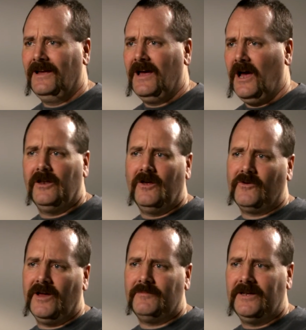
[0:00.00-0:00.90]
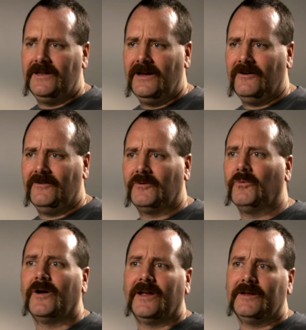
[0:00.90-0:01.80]
how long I'd be down, or
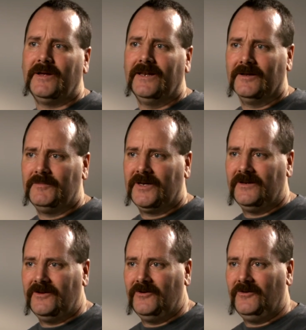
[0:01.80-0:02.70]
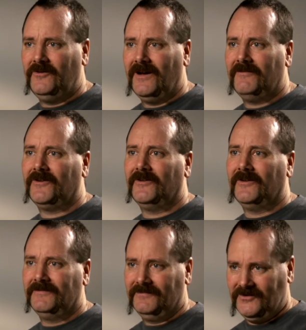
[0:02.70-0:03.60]
what I'd be limited to after
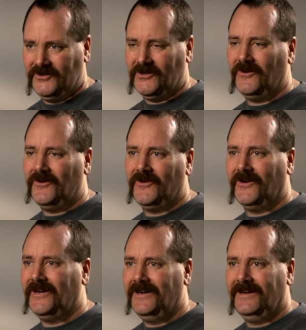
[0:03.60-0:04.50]
surgery.